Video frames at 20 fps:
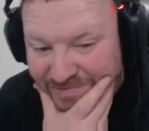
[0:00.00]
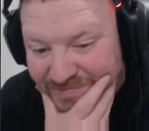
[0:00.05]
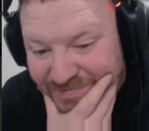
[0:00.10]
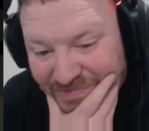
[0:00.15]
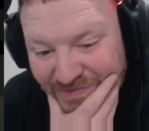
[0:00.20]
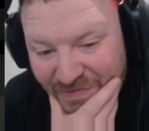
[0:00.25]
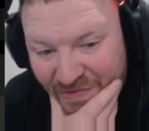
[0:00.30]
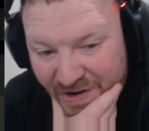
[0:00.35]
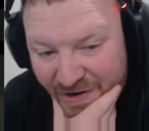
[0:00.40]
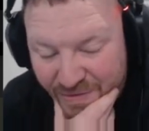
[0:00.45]

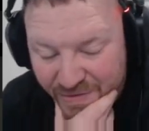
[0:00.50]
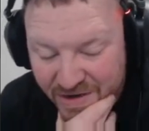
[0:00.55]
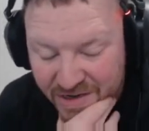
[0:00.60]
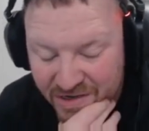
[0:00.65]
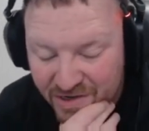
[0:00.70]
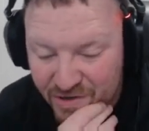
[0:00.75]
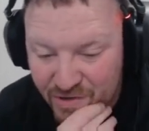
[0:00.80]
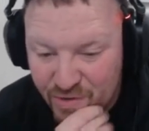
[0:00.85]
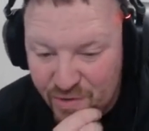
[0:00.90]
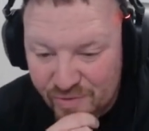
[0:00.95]
Very
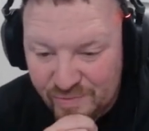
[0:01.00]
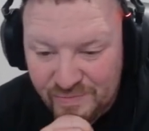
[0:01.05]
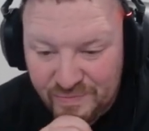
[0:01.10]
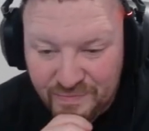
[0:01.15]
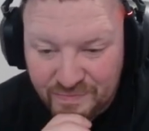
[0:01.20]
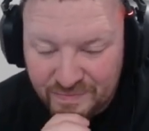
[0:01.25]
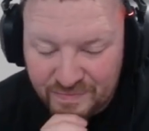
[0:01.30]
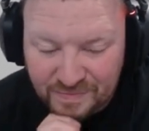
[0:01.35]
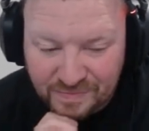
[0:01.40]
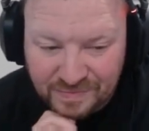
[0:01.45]
cool.
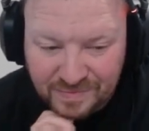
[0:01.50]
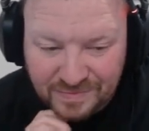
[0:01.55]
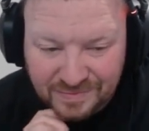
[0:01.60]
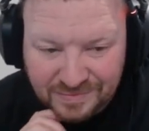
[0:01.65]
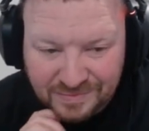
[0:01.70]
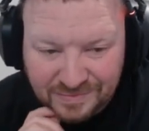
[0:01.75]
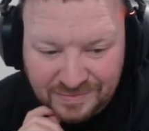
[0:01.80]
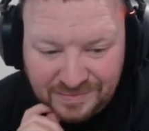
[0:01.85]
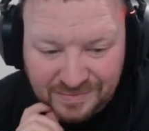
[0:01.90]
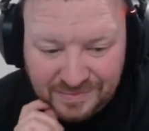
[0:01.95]

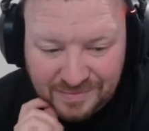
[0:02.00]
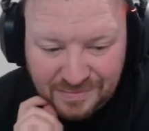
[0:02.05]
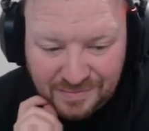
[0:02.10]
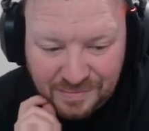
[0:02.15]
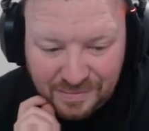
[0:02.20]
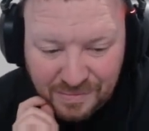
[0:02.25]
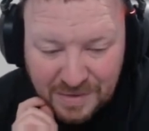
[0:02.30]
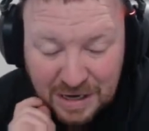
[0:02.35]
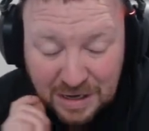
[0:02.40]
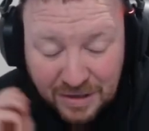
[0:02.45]

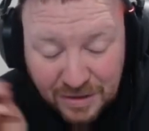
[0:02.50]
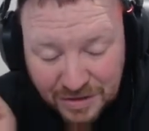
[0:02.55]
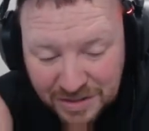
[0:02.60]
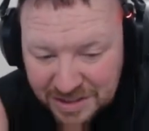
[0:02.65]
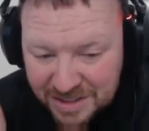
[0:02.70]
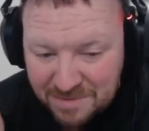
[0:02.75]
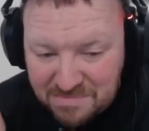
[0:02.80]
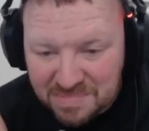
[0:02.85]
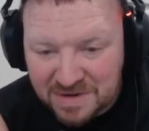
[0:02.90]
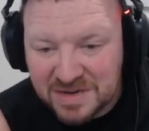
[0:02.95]
Now, it looks
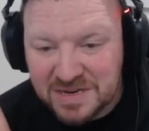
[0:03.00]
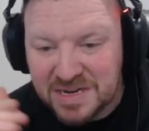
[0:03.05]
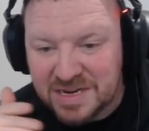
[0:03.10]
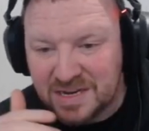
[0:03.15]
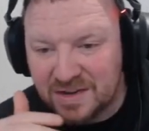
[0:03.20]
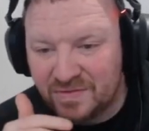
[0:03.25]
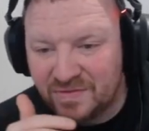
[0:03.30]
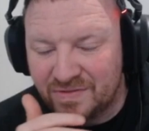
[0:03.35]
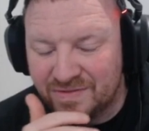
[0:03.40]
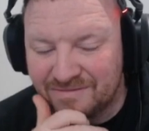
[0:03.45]
simple
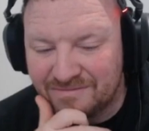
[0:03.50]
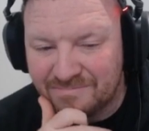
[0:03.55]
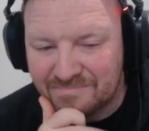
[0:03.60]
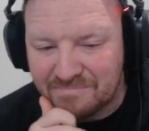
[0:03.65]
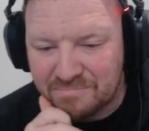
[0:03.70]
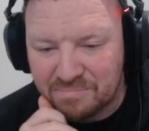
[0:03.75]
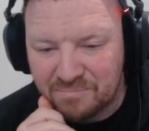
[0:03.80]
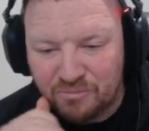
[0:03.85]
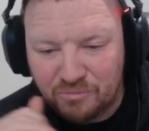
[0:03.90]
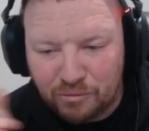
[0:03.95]
enough.
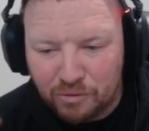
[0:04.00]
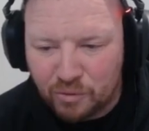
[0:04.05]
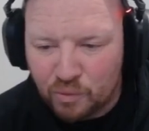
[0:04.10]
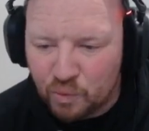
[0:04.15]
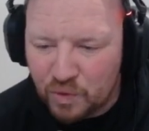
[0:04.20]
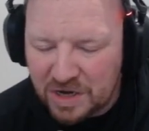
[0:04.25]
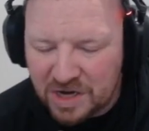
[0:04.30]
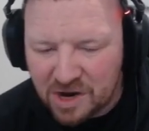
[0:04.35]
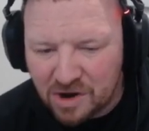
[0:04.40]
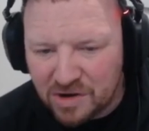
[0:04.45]

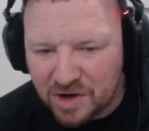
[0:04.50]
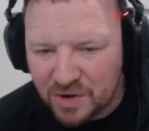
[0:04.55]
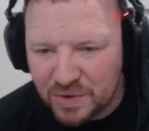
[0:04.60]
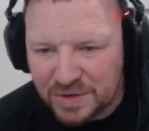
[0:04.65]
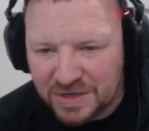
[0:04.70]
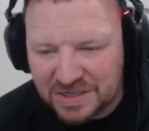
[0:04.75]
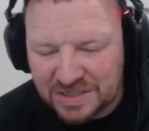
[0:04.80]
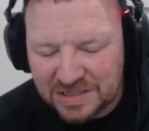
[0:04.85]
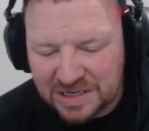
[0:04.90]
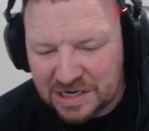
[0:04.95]
We don't know at
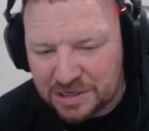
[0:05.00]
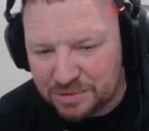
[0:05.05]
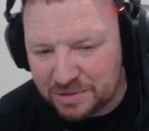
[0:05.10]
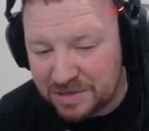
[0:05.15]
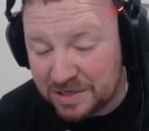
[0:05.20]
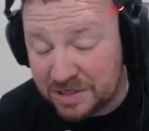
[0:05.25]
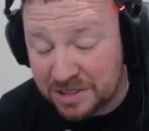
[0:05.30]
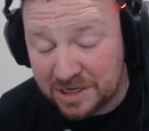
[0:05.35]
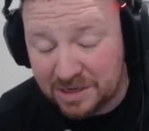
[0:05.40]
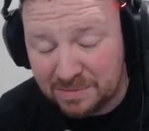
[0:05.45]
this stage whether
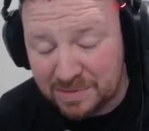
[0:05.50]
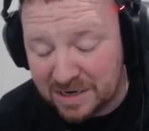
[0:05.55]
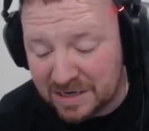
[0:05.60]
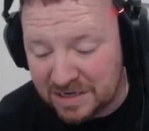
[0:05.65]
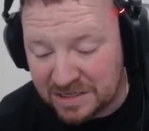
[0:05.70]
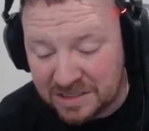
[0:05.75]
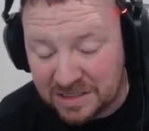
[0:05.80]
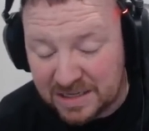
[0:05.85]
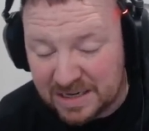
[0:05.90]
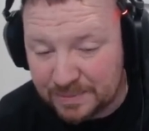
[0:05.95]
there's going to be any
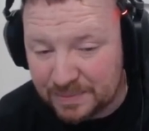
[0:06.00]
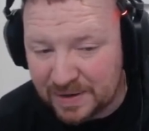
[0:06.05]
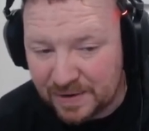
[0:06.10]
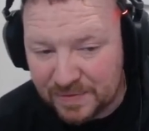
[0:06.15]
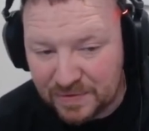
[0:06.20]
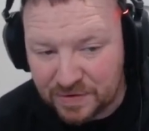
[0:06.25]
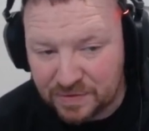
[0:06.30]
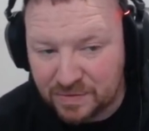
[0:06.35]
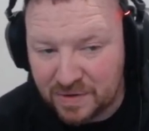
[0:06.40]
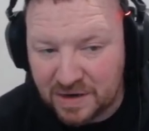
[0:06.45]

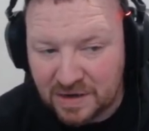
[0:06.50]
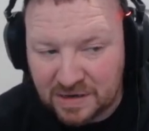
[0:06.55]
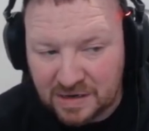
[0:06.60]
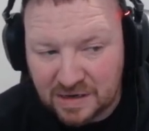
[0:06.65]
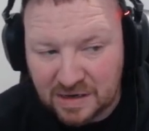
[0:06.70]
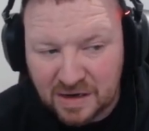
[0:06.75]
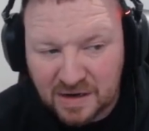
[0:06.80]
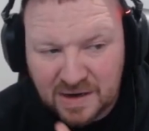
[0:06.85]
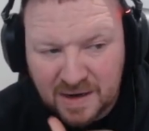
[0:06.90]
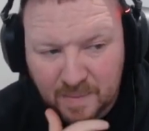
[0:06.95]
debuffs or anything
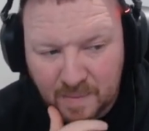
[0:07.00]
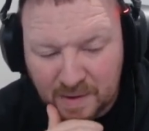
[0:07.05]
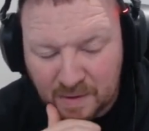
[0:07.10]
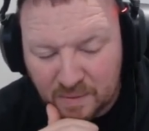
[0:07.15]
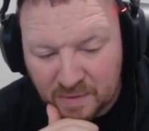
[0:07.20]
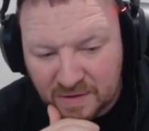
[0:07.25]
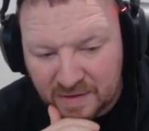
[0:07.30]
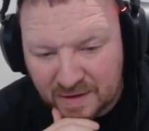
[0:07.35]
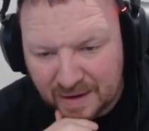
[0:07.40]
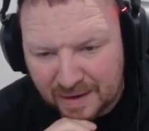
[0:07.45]
that coming
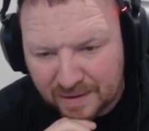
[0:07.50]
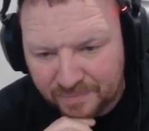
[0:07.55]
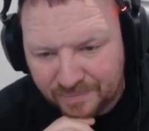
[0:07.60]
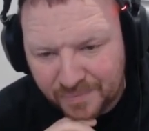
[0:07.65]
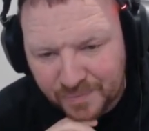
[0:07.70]
with that.